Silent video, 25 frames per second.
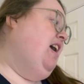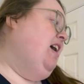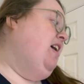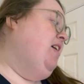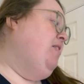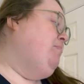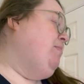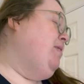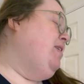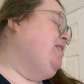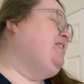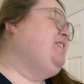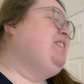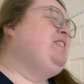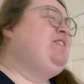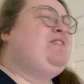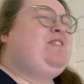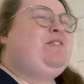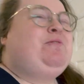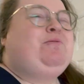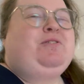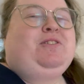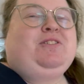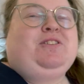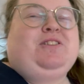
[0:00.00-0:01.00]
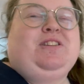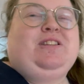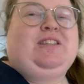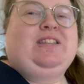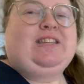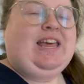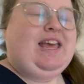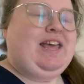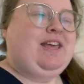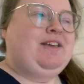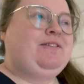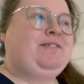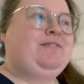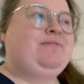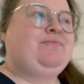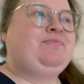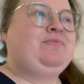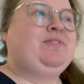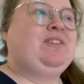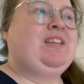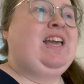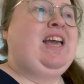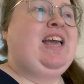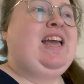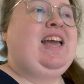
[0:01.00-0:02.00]
But I just really wanna just
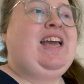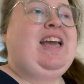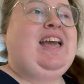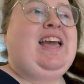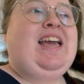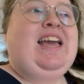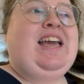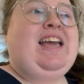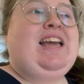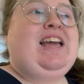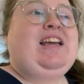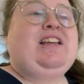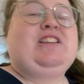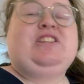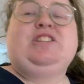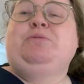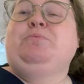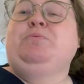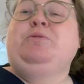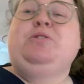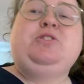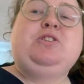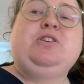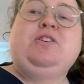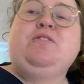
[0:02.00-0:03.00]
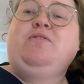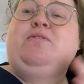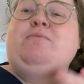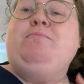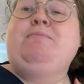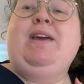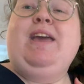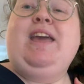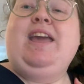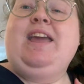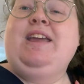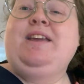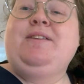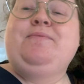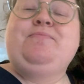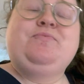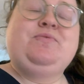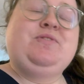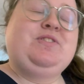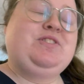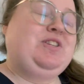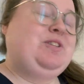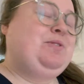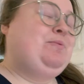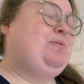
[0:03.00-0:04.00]
wanna do it for me.
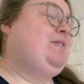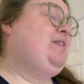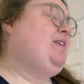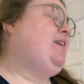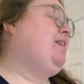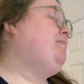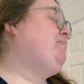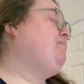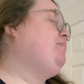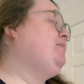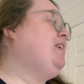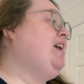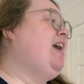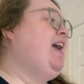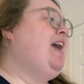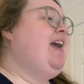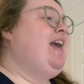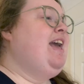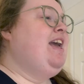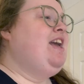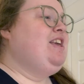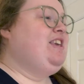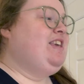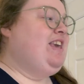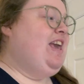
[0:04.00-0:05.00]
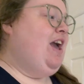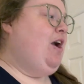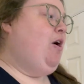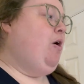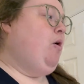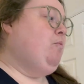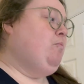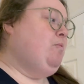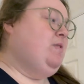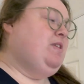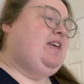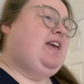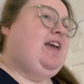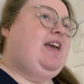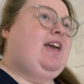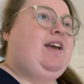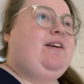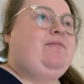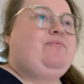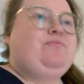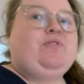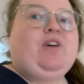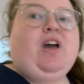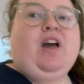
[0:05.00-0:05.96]
Just wanna get on with it.